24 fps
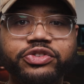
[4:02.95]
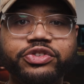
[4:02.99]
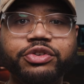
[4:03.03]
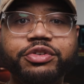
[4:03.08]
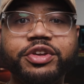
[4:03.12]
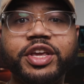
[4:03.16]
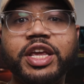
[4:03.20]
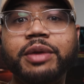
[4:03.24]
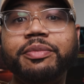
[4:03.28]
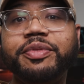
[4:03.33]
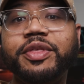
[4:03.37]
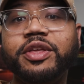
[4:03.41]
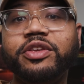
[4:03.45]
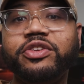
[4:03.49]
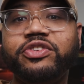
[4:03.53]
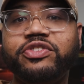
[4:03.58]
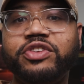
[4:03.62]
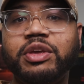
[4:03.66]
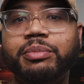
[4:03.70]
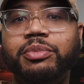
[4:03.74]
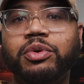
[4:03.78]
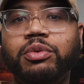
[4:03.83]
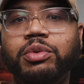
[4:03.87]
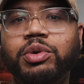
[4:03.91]
So to keep
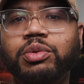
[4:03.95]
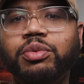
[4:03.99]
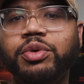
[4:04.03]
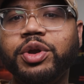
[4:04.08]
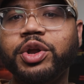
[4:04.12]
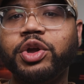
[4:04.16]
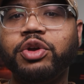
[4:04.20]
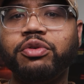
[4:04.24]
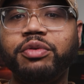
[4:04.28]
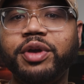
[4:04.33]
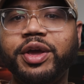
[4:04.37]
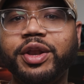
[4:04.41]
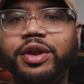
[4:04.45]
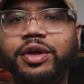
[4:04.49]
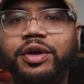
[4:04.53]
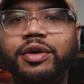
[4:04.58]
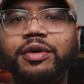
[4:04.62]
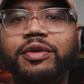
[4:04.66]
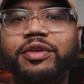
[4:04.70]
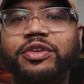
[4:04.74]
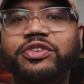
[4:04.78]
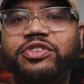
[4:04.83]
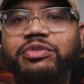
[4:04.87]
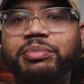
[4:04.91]
things simple, we want to create
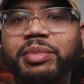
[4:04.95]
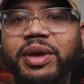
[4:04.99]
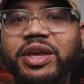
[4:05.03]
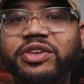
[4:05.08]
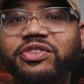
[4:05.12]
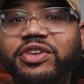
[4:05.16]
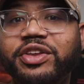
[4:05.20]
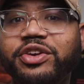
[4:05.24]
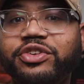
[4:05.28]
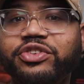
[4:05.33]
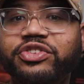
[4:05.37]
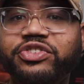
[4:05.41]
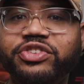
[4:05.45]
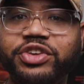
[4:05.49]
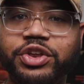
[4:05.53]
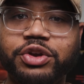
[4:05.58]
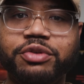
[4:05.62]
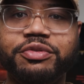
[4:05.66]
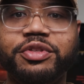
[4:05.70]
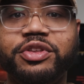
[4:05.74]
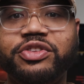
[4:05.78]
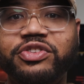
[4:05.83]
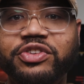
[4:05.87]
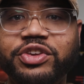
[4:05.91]
a space in the
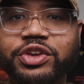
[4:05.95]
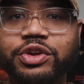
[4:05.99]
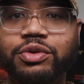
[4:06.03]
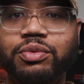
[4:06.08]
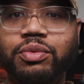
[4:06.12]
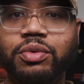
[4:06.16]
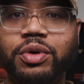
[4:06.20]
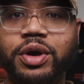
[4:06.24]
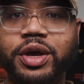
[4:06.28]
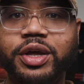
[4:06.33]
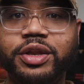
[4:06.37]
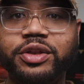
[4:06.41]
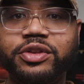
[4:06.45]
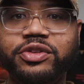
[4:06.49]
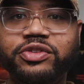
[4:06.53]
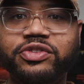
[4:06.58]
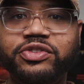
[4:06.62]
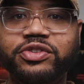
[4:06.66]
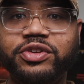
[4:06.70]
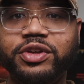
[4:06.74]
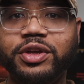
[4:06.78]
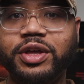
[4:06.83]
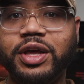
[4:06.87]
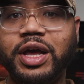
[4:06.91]
center of the T1
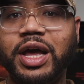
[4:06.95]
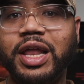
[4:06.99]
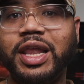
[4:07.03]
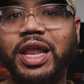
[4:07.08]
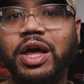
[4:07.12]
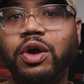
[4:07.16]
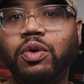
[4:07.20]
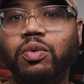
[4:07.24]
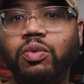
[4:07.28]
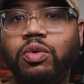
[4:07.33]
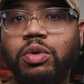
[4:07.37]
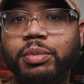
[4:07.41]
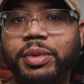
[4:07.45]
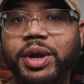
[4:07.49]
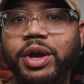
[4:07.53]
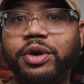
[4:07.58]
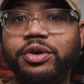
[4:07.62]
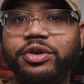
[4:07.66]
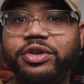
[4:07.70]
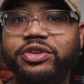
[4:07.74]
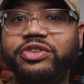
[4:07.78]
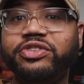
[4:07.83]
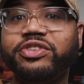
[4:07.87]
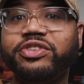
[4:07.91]
to allow warm air to